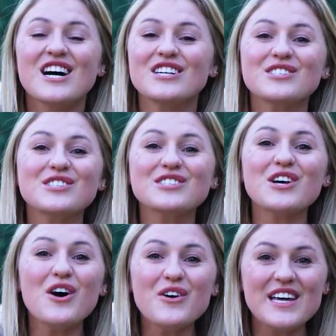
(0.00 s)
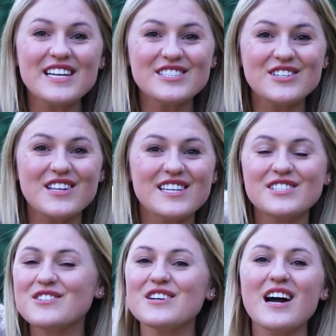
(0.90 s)
to sow into this,
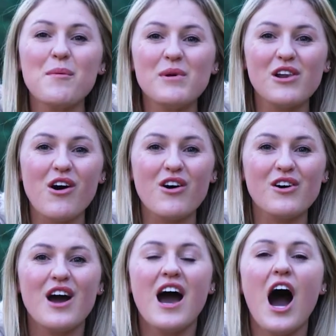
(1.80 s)
to come along.